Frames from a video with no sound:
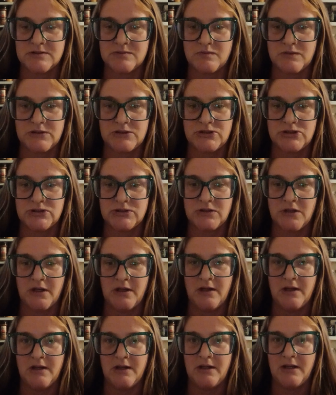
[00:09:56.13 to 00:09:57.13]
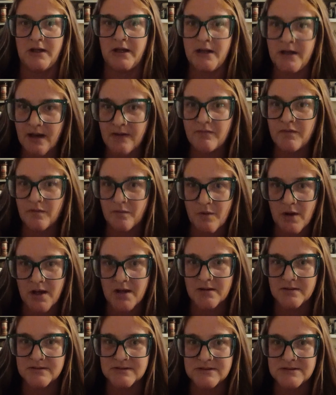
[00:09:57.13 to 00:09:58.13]
which he never
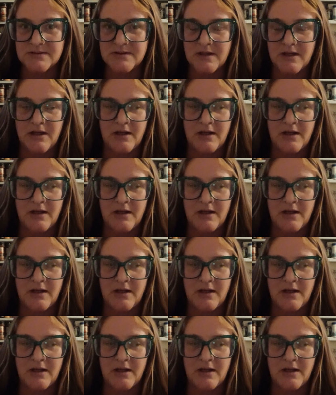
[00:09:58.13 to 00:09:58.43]
was.